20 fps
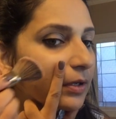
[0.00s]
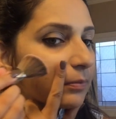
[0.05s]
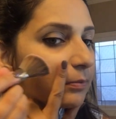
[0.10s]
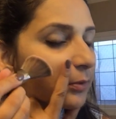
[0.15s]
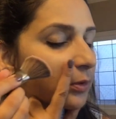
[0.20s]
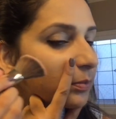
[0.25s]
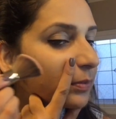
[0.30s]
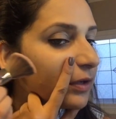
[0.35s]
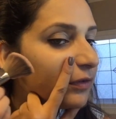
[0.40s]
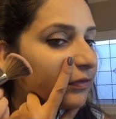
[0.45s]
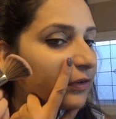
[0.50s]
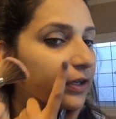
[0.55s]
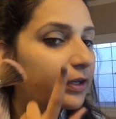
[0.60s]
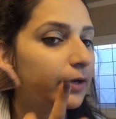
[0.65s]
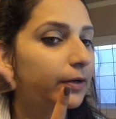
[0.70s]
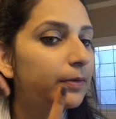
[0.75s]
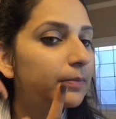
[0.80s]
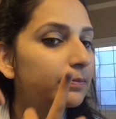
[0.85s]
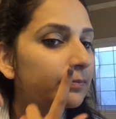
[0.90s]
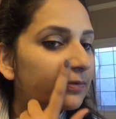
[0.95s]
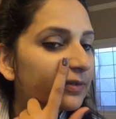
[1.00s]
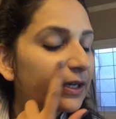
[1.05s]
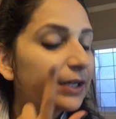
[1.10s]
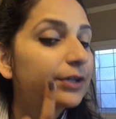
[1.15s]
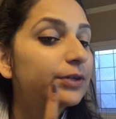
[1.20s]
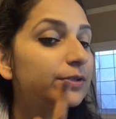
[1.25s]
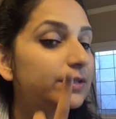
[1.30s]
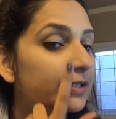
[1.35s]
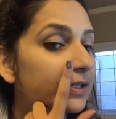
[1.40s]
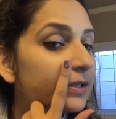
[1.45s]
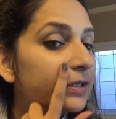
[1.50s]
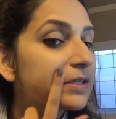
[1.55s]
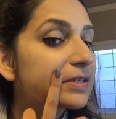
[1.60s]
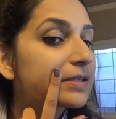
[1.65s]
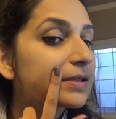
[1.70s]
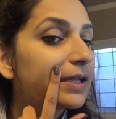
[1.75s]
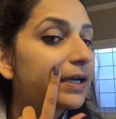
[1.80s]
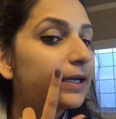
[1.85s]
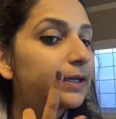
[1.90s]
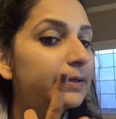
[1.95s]
Put my finger, right? You see
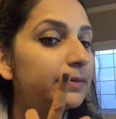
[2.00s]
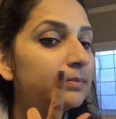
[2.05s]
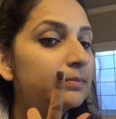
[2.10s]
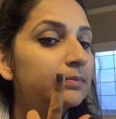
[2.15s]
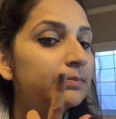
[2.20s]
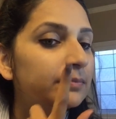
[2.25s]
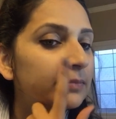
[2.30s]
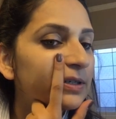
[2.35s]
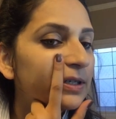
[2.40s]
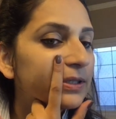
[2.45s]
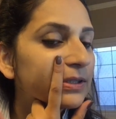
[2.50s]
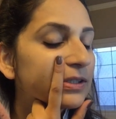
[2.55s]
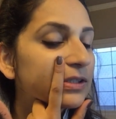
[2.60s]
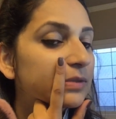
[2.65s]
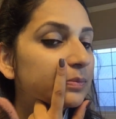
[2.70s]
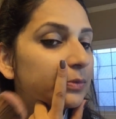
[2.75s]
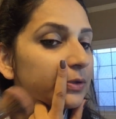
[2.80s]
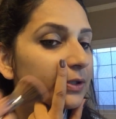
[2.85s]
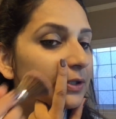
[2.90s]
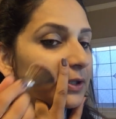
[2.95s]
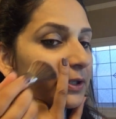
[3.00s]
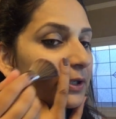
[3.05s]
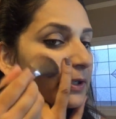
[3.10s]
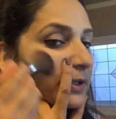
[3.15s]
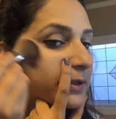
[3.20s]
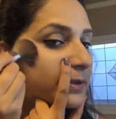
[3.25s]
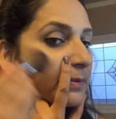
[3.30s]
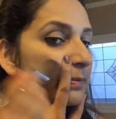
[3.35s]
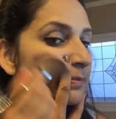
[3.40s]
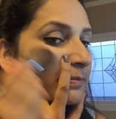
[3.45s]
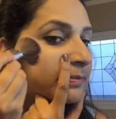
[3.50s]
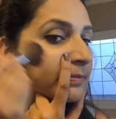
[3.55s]
this line? I just put it here.